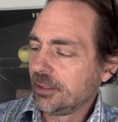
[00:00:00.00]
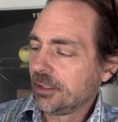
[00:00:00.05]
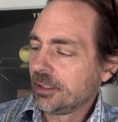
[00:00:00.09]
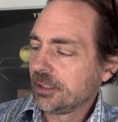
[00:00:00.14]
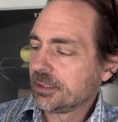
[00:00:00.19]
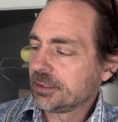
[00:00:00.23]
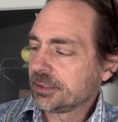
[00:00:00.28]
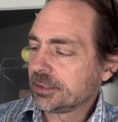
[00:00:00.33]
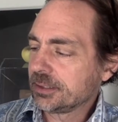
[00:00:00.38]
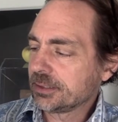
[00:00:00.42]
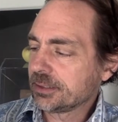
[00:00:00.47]

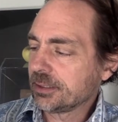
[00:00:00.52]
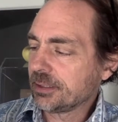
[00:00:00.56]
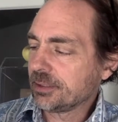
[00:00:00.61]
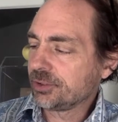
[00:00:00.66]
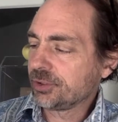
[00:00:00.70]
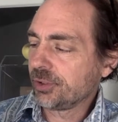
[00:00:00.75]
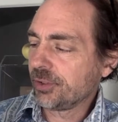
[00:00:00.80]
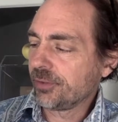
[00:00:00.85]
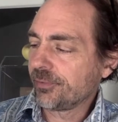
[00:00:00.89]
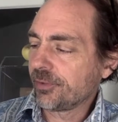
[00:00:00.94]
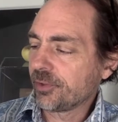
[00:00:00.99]
This is an
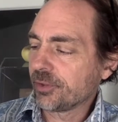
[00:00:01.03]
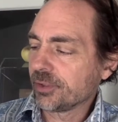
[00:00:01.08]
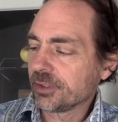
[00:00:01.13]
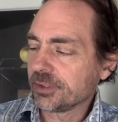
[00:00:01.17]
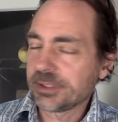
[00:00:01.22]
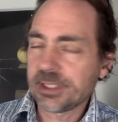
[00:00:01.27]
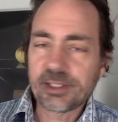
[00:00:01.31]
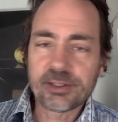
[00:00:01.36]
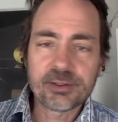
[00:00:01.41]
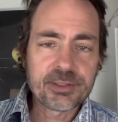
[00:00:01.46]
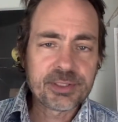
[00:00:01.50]
issue devoted to
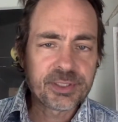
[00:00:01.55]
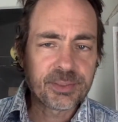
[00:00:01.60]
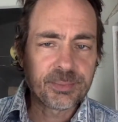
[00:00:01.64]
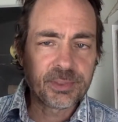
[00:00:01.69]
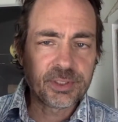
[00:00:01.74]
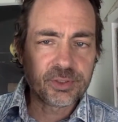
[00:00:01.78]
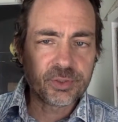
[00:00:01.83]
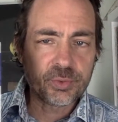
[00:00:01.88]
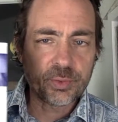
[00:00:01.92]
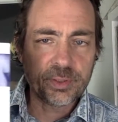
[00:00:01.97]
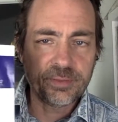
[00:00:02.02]
terrorism in
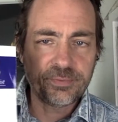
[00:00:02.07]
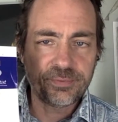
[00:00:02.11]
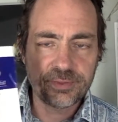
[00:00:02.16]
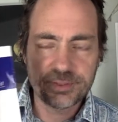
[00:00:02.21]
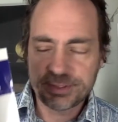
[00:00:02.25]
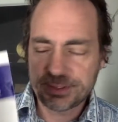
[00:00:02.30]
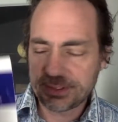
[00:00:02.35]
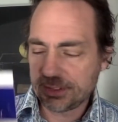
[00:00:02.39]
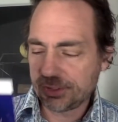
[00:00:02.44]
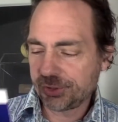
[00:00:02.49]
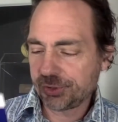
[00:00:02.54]
the 21st
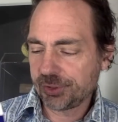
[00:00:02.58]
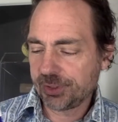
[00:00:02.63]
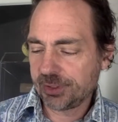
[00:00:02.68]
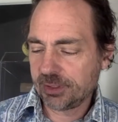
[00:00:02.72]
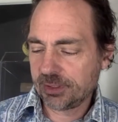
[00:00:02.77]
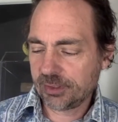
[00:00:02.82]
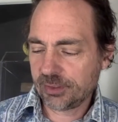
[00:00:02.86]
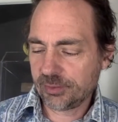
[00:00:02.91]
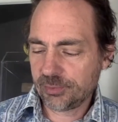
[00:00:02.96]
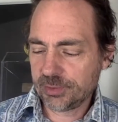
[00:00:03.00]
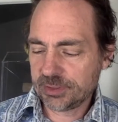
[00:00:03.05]
century,
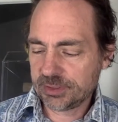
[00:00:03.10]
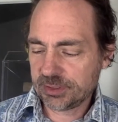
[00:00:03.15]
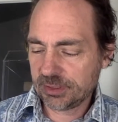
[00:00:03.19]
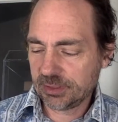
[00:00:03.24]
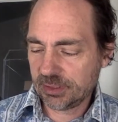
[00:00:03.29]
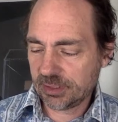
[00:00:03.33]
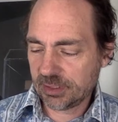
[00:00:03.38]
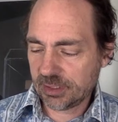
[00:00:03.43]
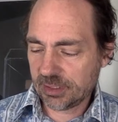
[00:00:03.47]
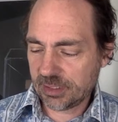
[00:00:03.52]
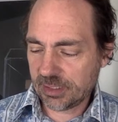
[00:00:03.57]
and the reason
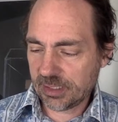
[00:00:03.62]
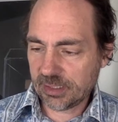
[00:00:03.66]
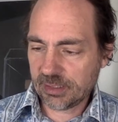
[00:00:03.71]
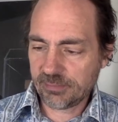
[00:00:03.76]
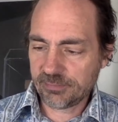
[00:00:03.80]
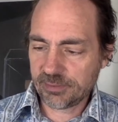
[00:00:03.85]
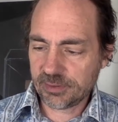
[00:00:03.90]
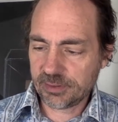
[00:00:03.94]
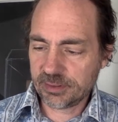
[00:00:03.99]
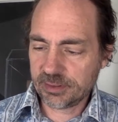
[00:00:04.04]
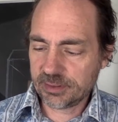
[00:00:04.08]
that I have
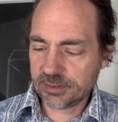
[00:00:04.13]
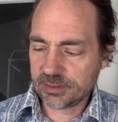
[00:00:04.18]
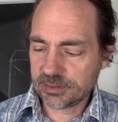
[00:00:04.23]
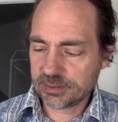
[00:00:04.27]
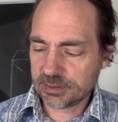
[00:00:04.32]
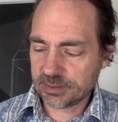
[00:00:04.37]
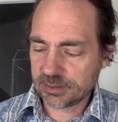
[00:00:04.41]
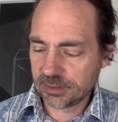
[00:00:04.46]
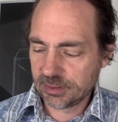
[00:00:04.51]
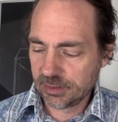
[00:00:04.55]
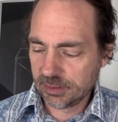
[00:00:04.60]
it
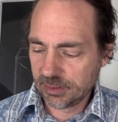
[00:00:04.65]
is,